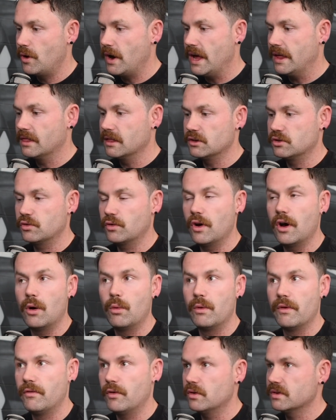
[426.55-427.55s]
And Latrell,
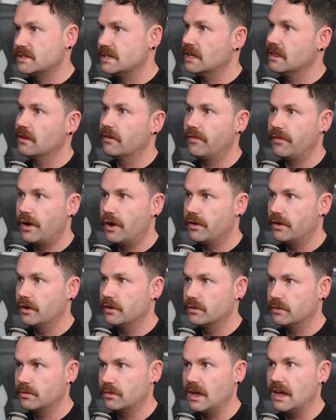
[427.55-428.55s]
we've all seen the
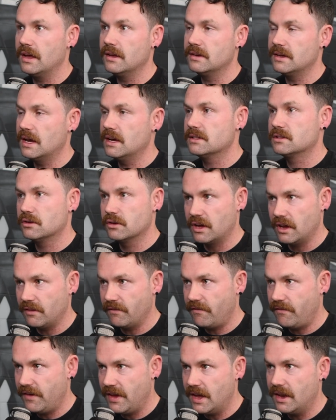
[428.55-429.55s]
photos. He's looking
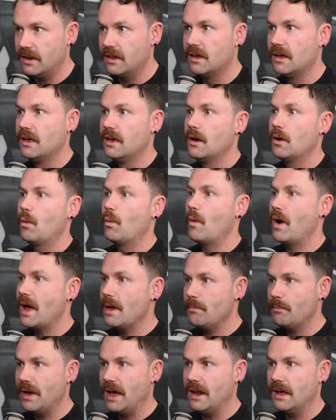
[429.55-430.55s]
fit.
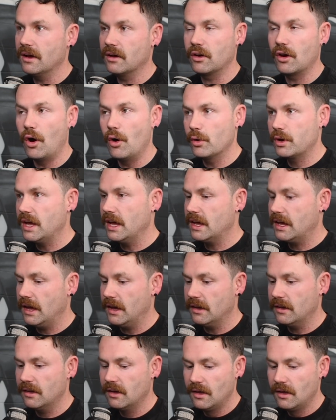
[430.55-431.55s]
Wayne Bennett, goal kicking.